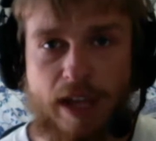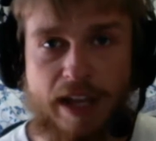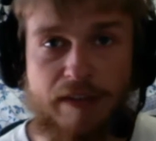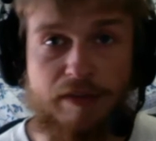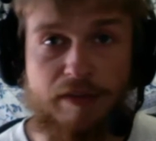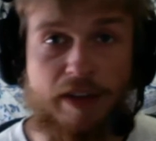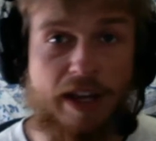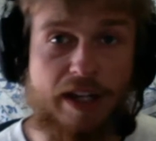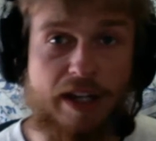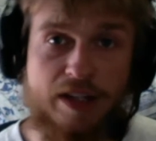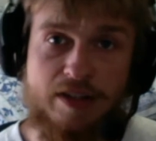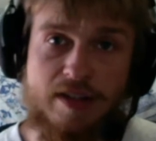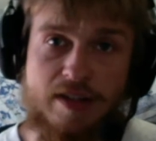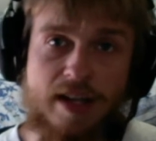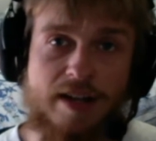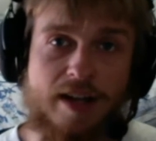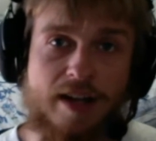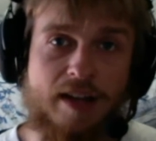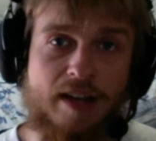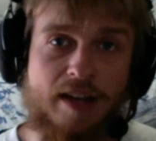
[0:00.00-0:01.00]
advantage
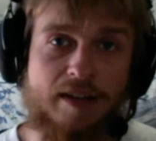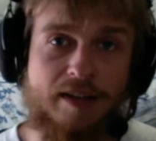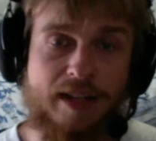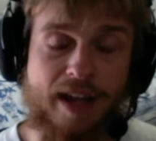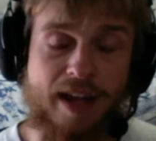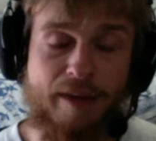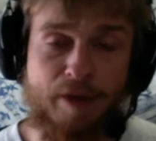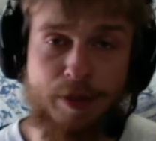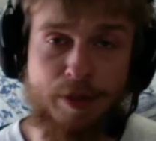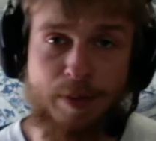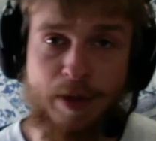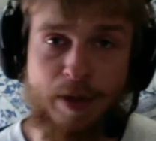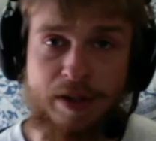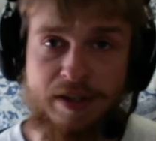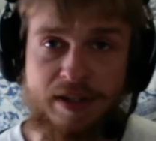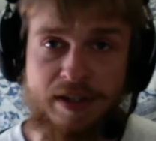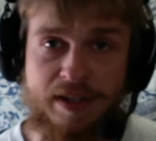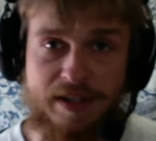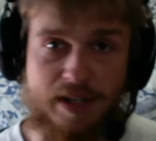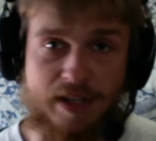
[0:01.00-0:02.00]
that not the average
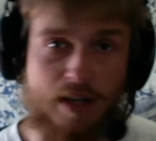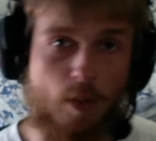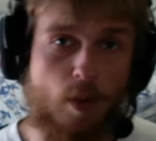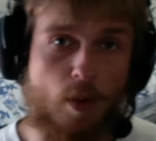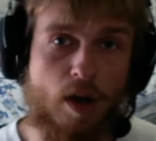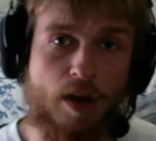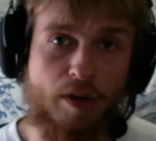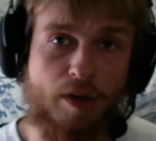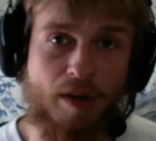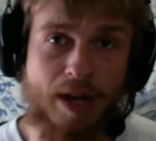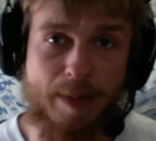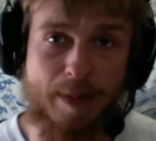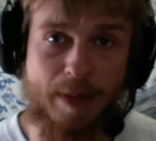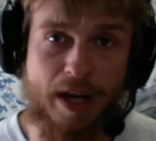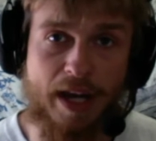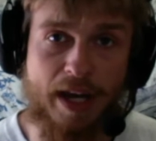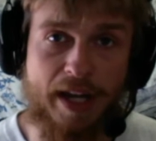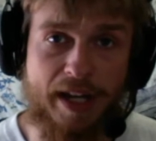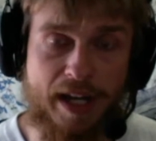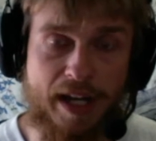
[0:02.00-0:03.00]
person is going to walk right by.